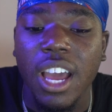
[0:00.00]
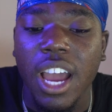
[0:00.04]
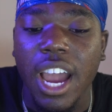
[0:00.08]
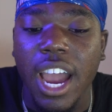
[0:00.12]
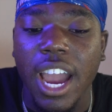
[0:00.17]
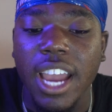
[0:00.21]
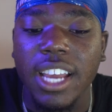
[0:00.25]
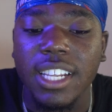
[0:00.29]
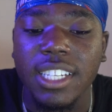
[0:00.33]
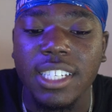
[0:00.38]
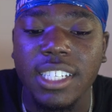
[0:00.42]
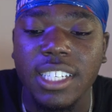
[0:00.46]

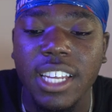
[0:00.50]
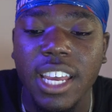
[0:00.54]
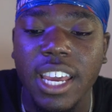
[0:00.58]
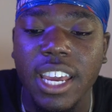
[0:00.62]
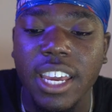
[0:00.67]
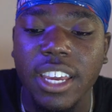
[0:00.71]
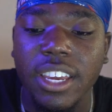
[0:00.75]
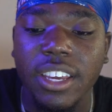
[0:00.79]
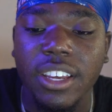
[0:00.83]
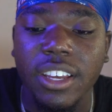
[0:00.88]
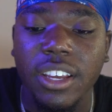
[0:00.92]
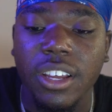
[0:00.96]
I'd
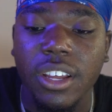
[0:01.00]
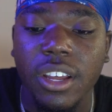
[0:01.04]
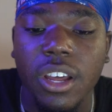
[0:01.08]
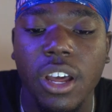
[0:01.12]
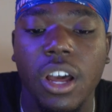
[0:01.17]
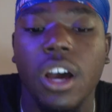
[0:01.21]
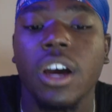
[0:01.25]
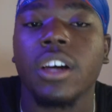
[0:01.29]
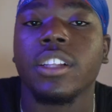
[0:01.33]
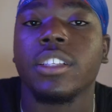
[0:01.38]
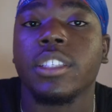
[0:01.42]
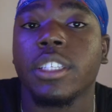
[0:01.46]
say,
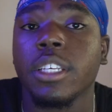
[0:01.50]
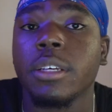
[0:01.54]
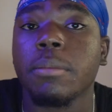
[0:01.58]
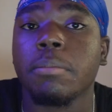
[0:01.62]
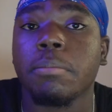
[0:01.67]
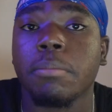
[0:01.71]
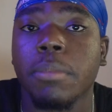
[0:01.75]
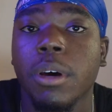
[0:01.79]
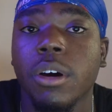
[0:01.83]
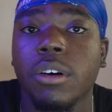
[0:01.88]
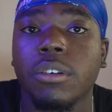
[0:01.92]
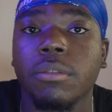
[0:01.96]
a dip
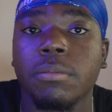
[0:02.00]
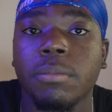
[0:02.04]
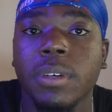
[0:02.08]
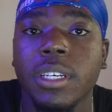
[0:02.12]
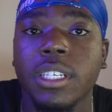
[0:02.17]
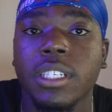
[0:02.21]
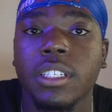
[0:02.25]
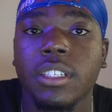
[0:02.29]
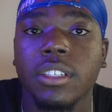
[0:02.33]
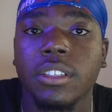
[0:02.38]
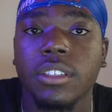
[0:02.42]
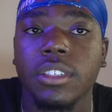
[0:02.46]
belt
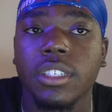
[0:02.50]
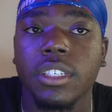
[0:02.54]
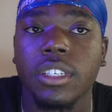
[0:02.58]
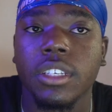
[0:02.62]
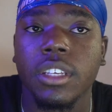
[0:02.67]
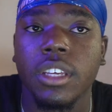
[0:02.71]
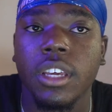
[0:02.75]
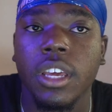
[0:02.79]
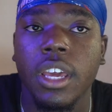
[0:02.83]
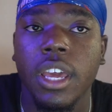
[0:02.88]
basically.